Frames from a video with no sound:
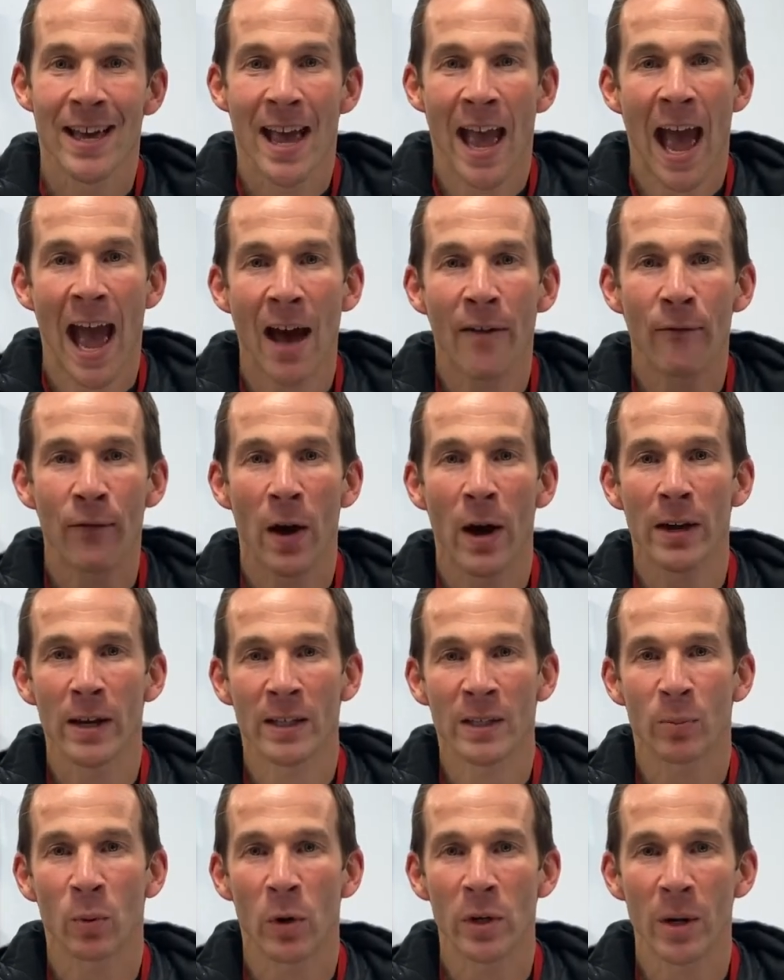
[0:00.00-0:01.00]
Have fun
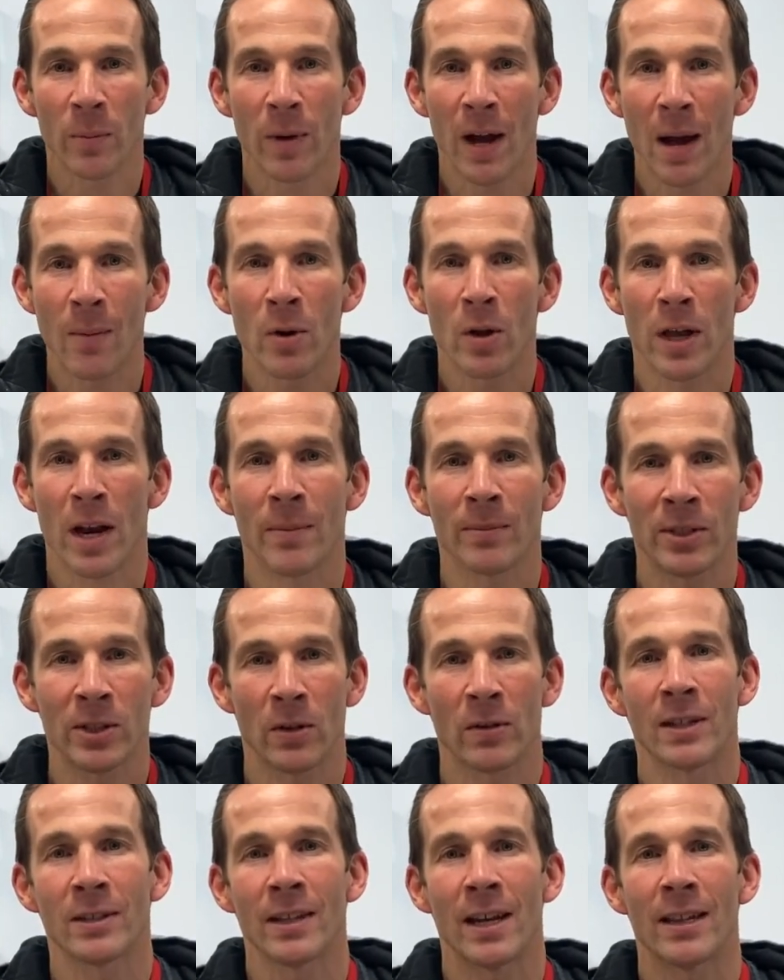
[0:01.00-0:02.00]
exploring your Bible. And I'm so
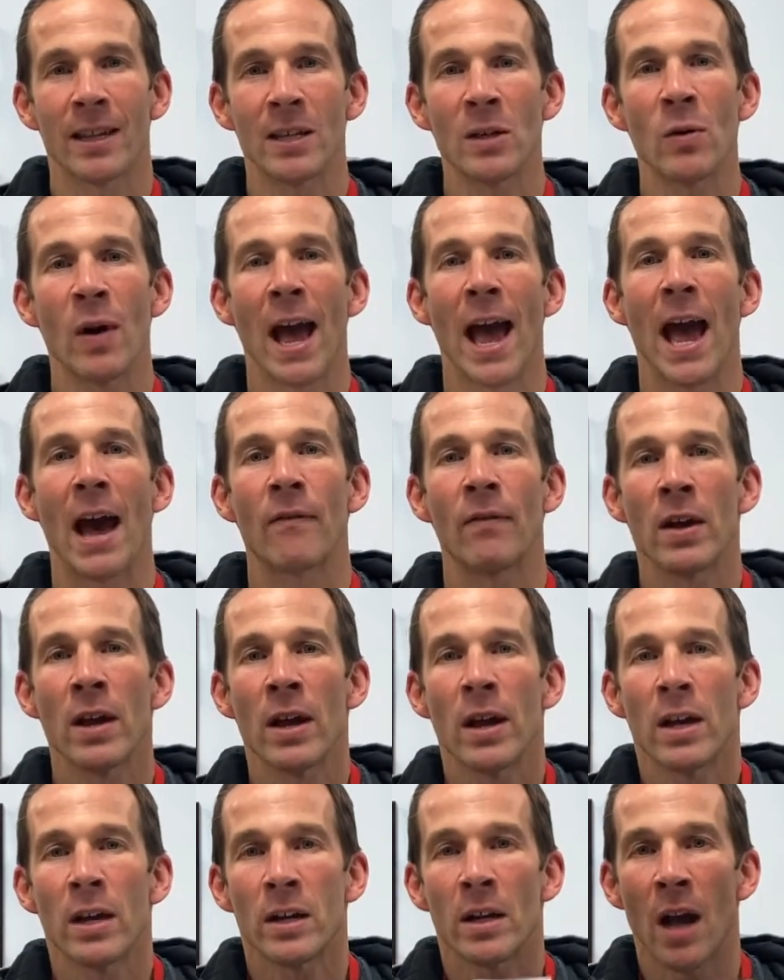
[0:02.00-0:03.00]
excited that you have
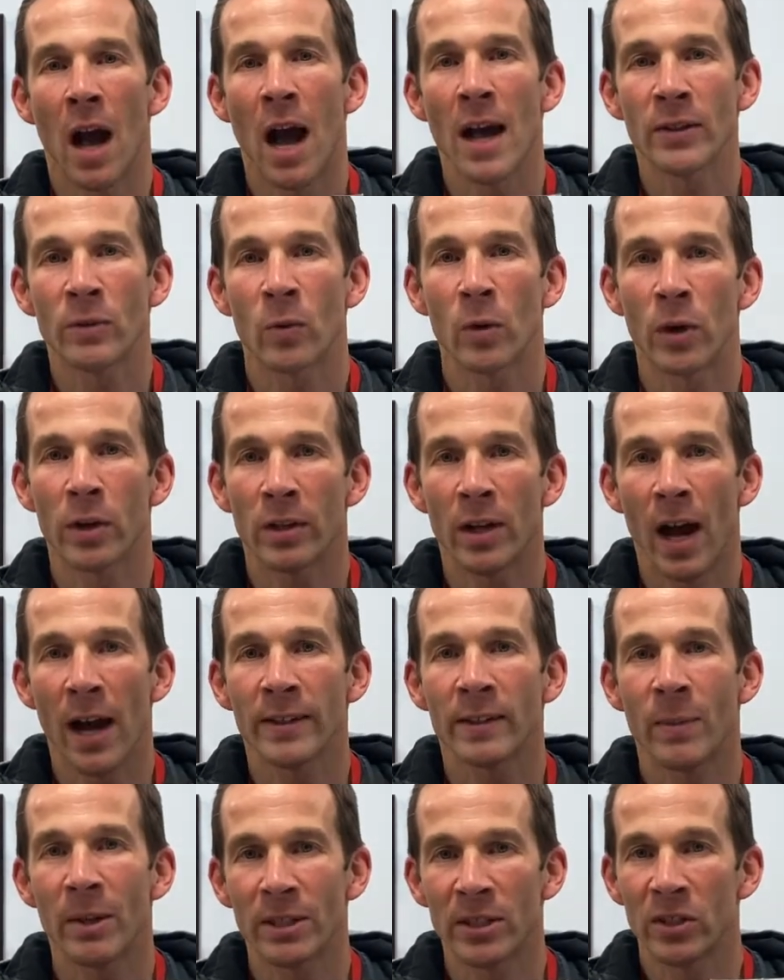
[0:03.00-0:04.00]
God's Word,
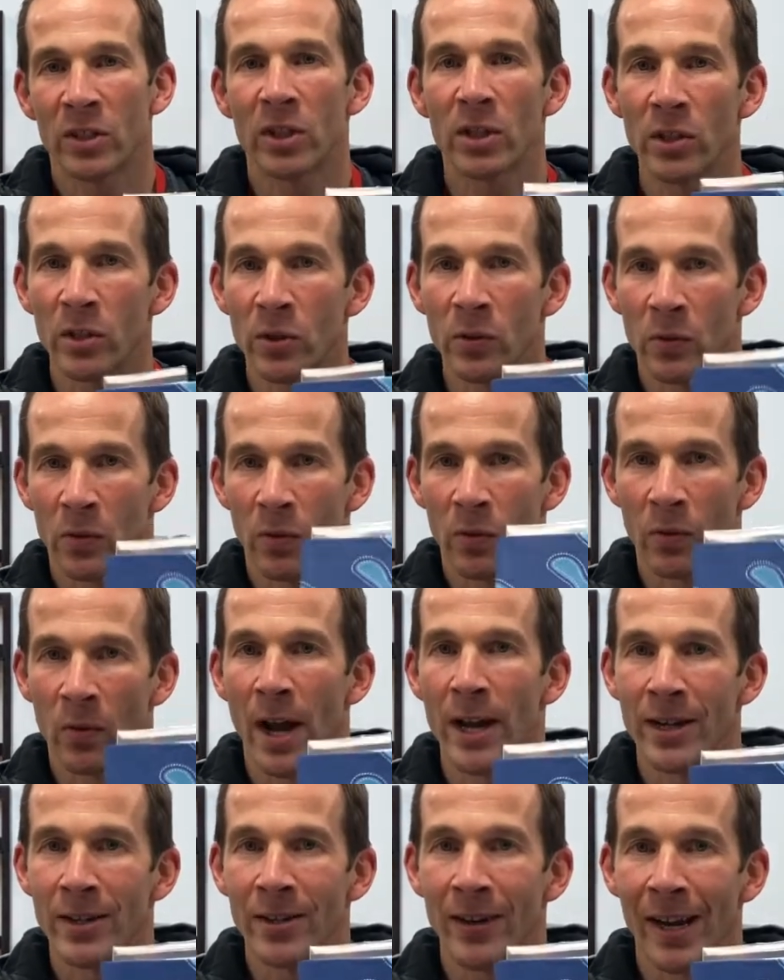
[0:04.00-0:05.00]
God's message to you
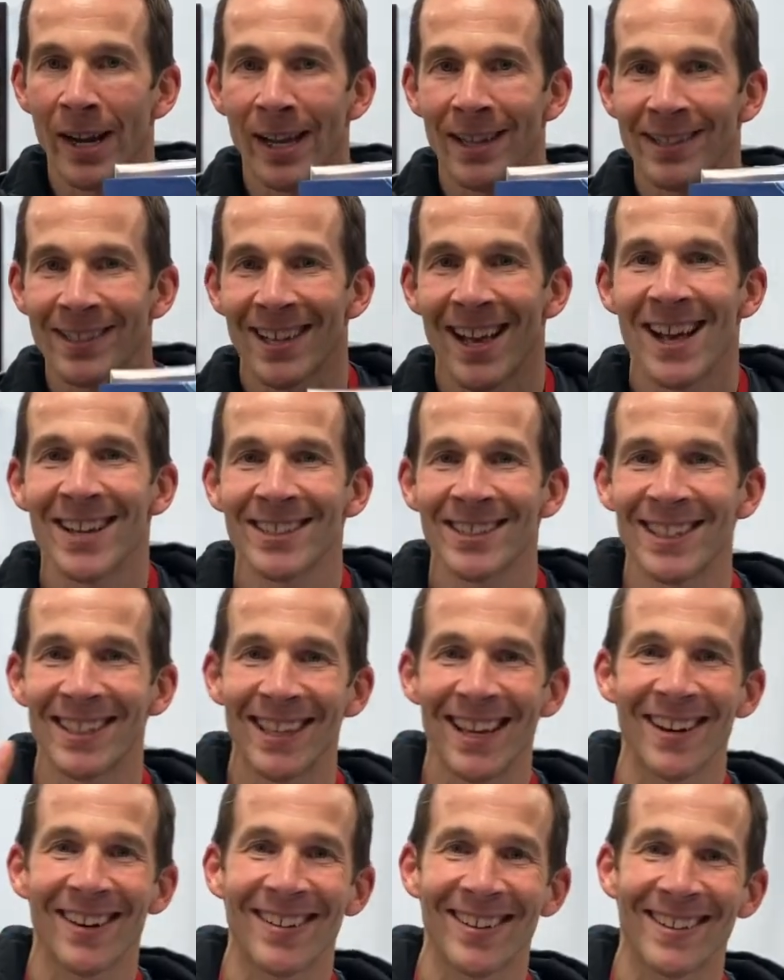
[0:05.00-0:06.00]
right in your hands. I'll see you later.